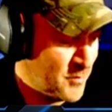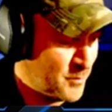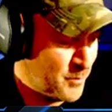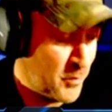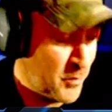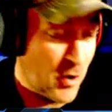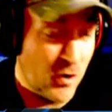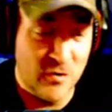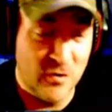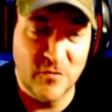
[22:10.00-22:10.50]

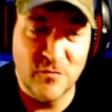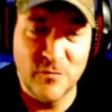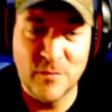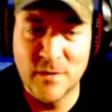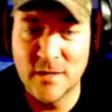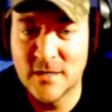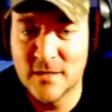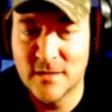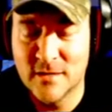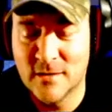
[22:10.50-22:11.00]
Part of
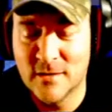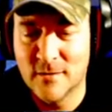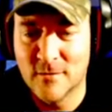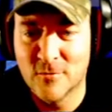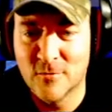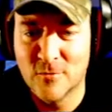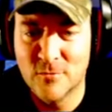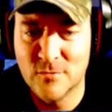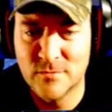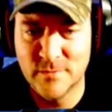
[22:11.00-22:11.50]
me, you
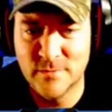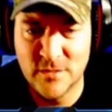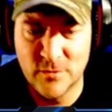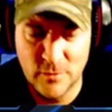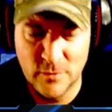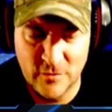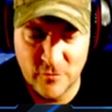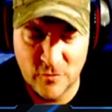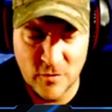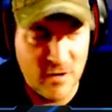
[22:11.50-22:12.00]
know, who's been doing
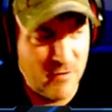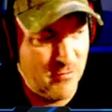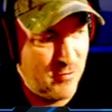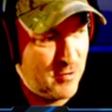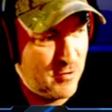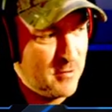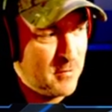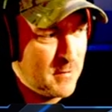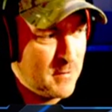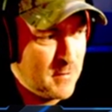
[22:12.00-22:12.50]
it forever